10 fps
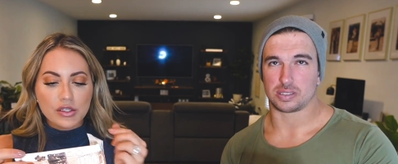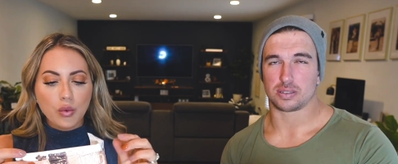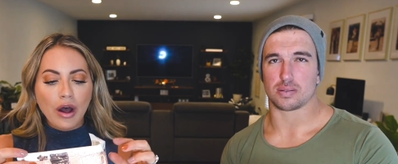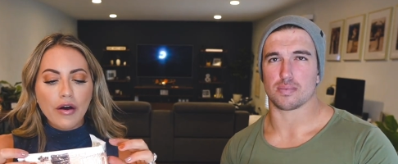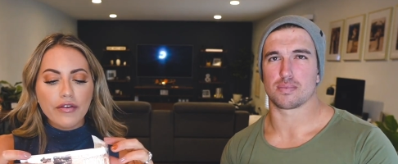Speaker 1: is
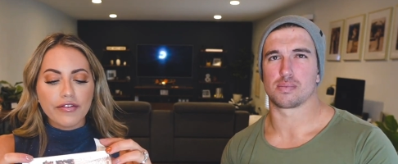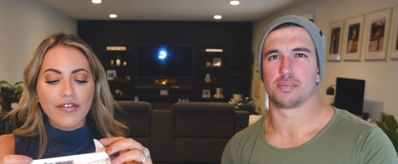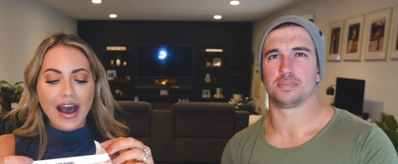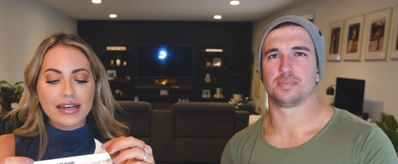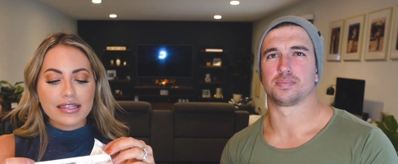12
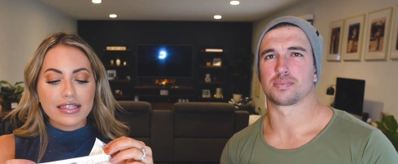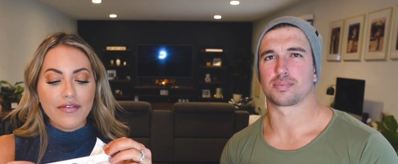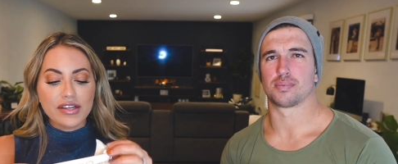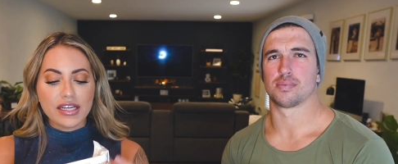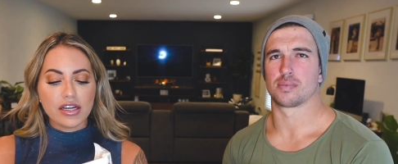fat,
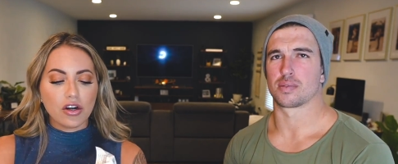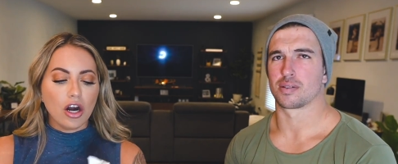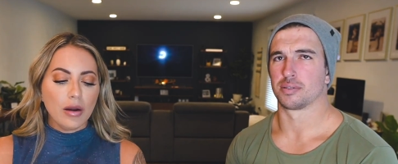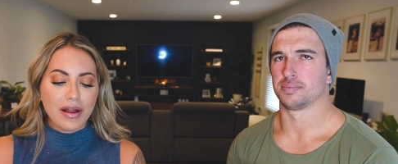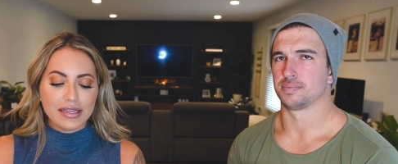17
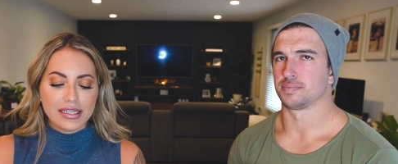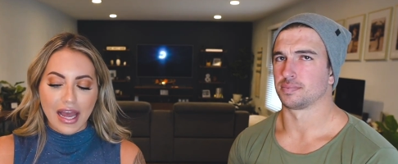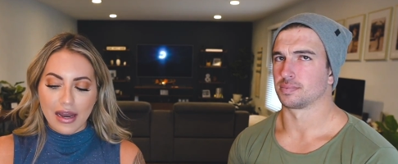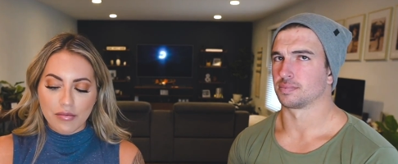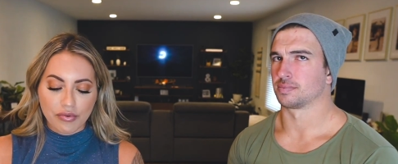carb, and
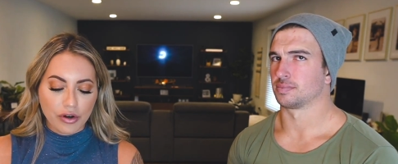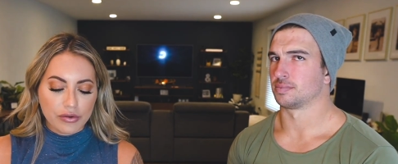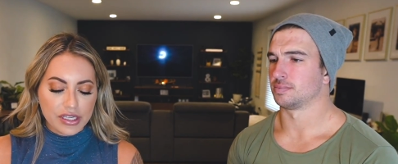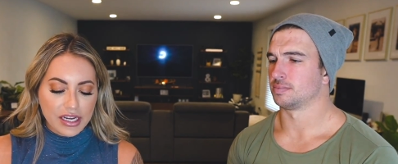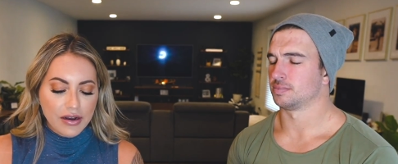10
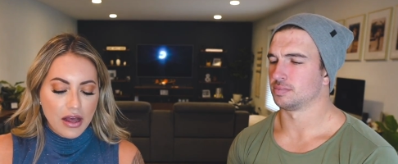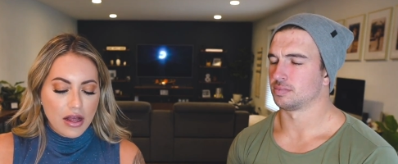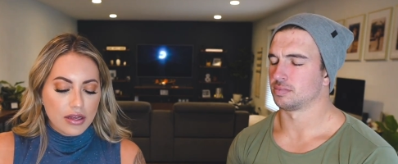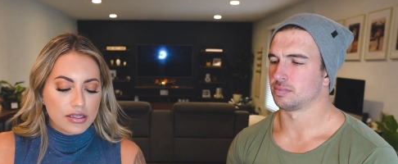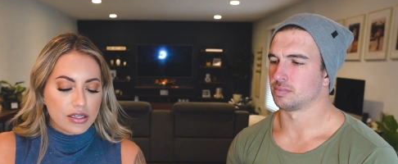protein.
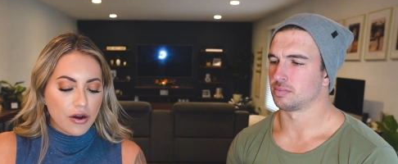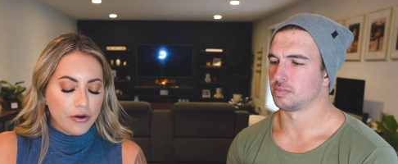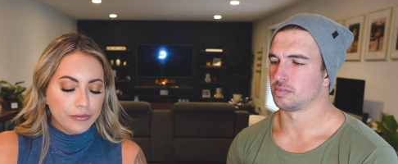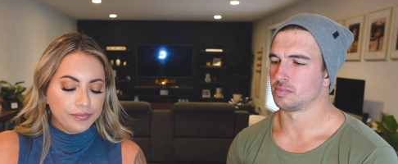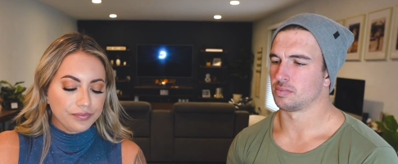
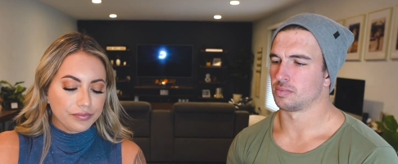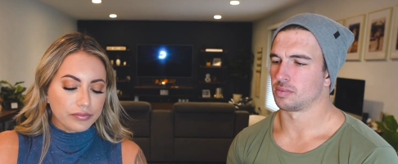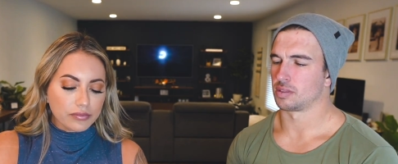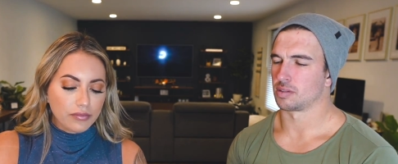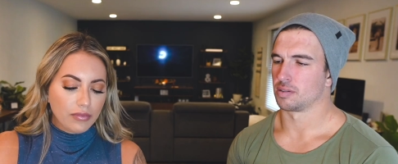So
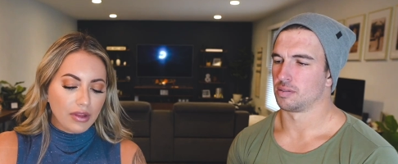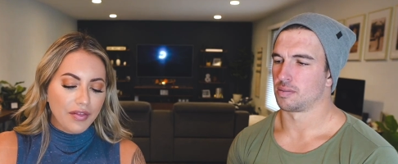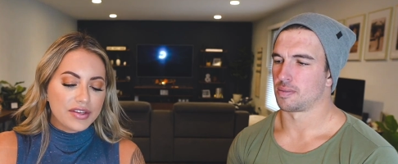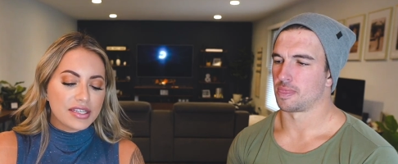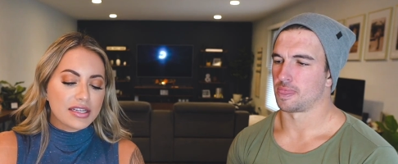
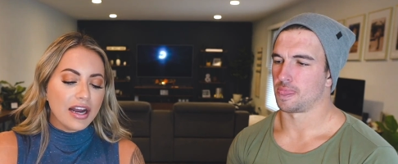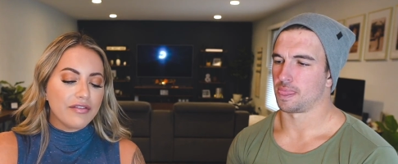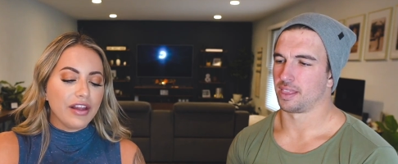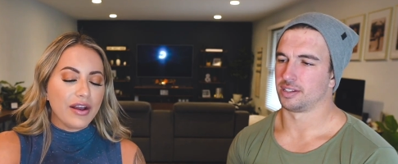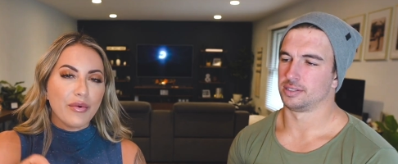this is kind
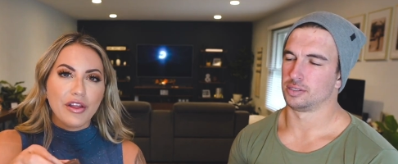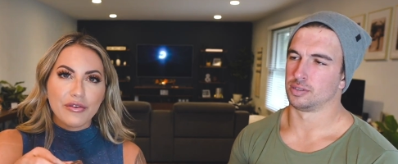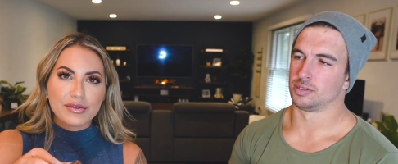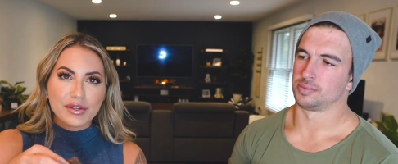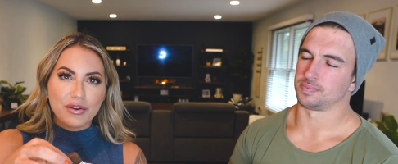of like one of
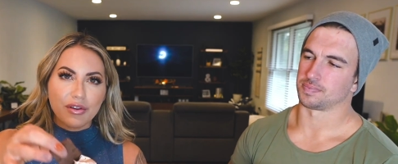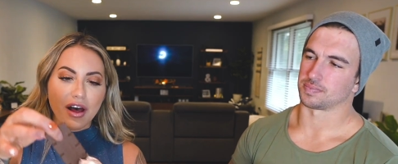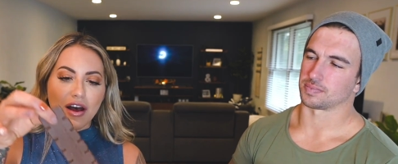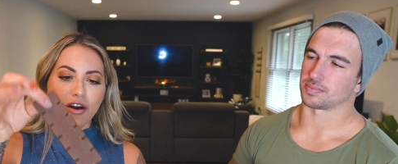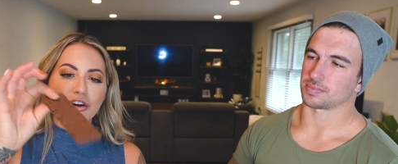those little
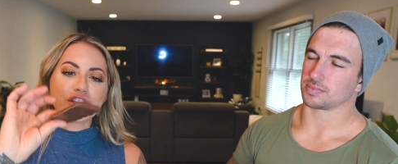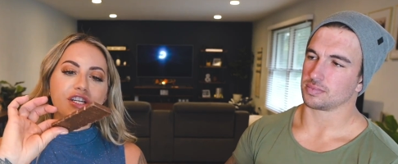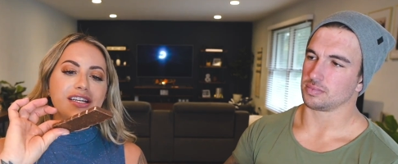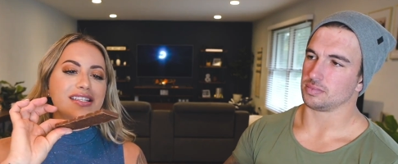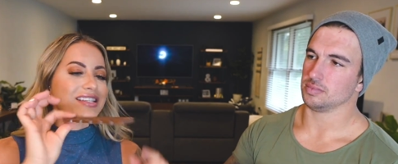uh,
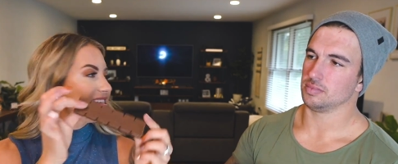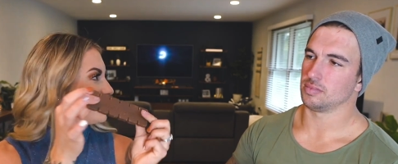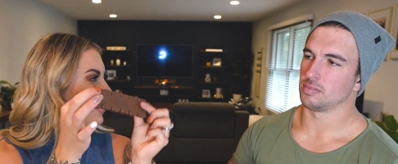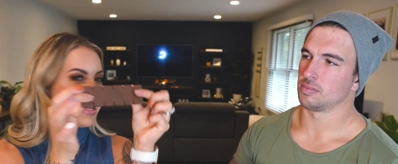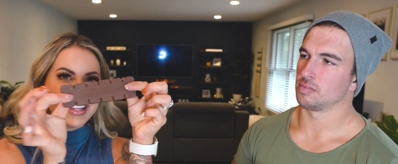Hershey's. You
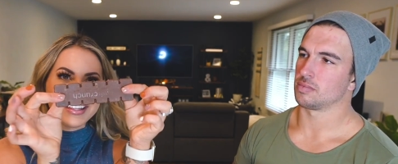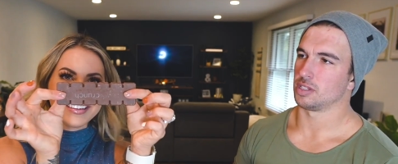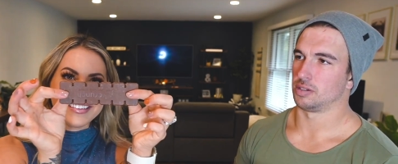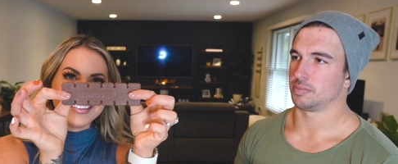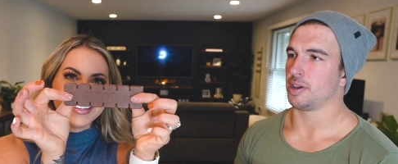see like the
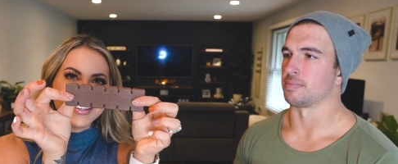little